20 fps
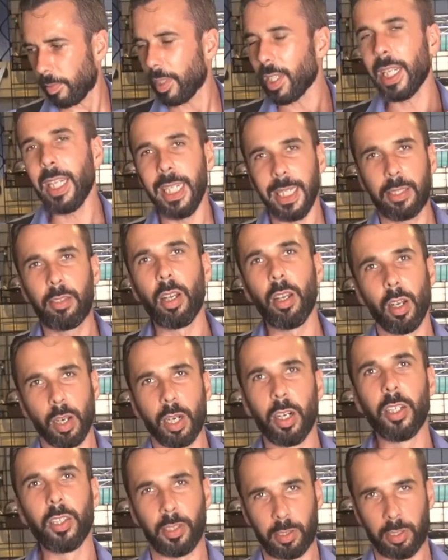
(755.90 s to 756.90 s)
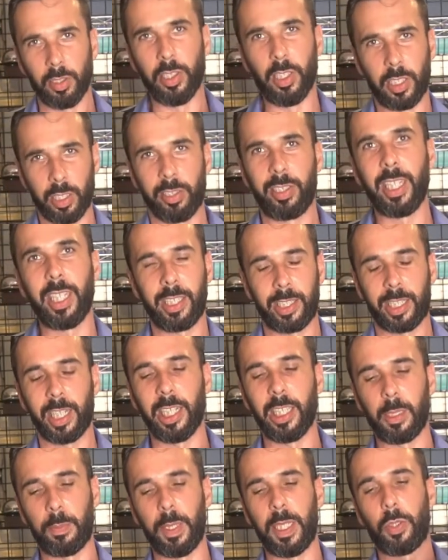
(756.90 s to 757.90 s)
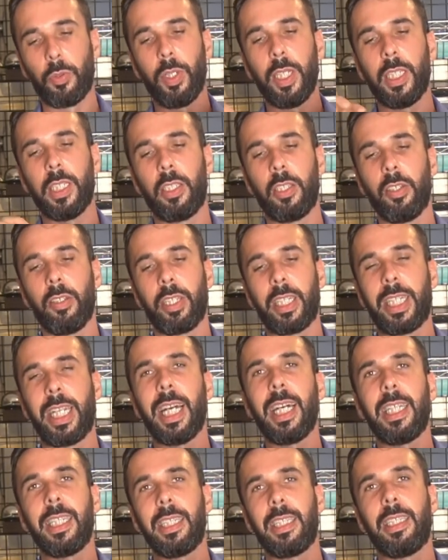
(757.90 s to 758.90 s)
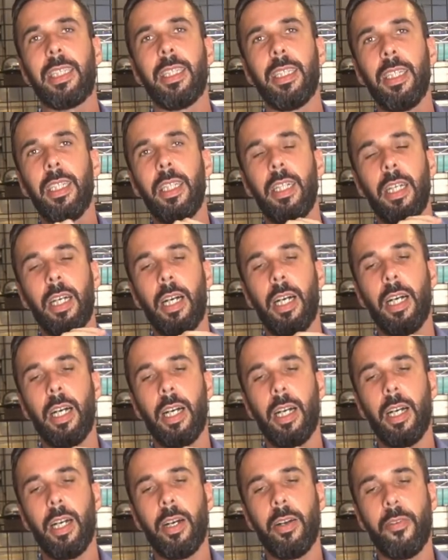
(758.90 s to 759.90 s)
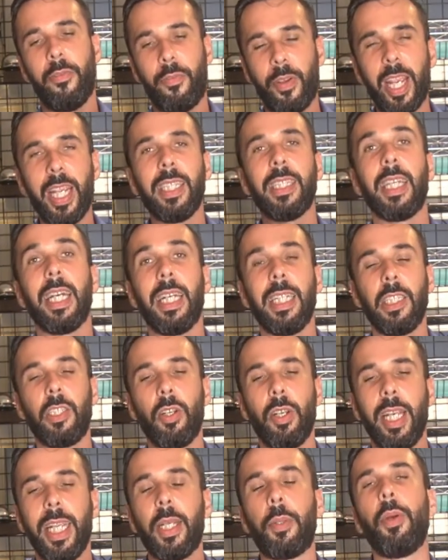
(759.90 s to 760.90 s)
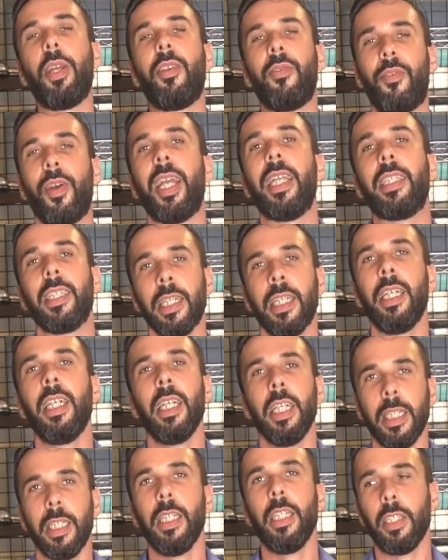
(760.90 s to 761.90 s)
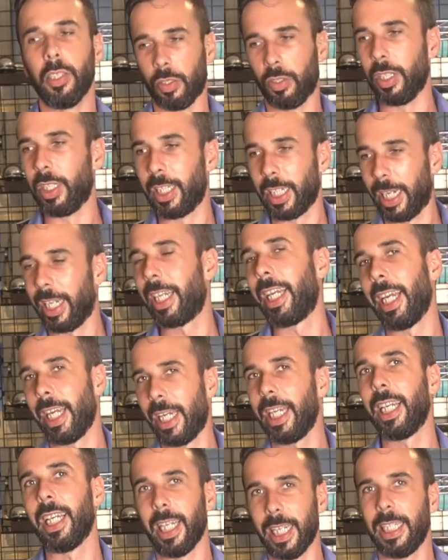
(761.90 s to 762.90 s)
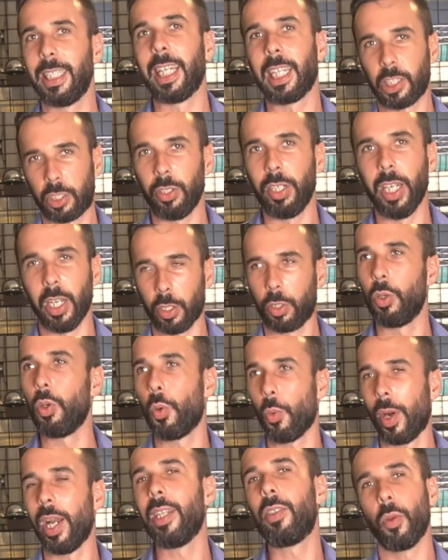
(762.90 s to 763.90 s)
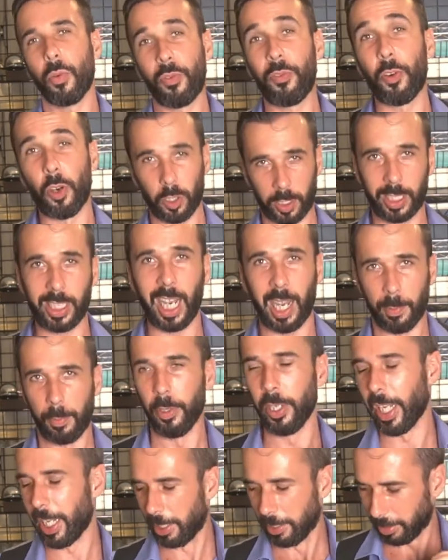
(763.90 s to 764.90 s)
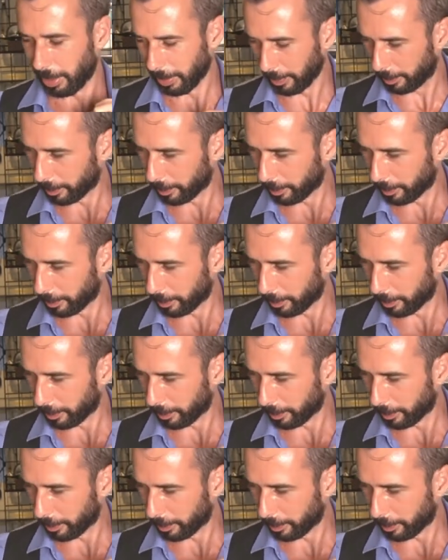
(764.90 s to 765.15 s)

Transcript: It allows that exchange between the gas phase and the liquid phase. So shaking is actually a good way to force carbonate.